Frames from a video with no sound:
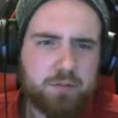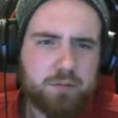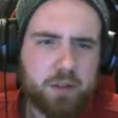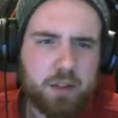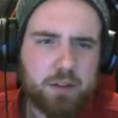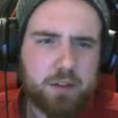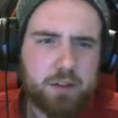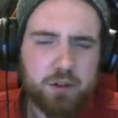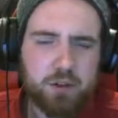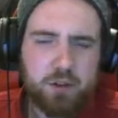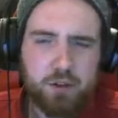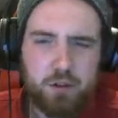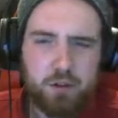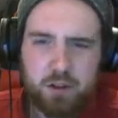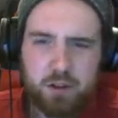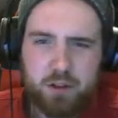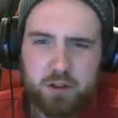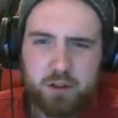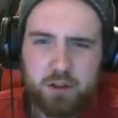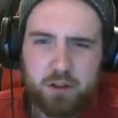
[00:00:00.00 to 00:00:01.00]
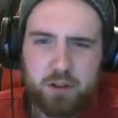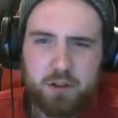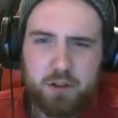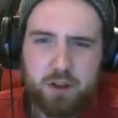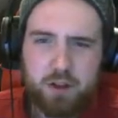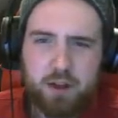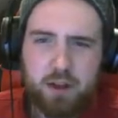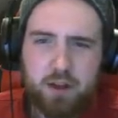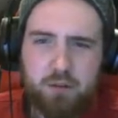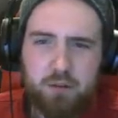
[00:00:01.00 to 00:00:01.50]
That's not true, actually.
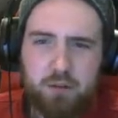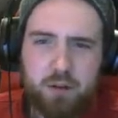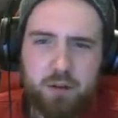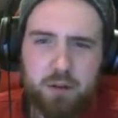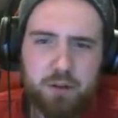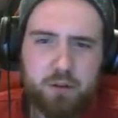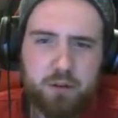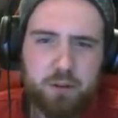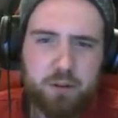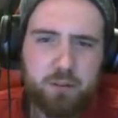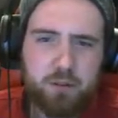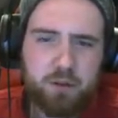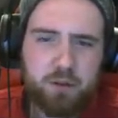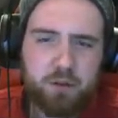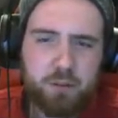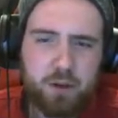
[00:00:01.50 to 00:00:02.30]
Can I have one of these scripts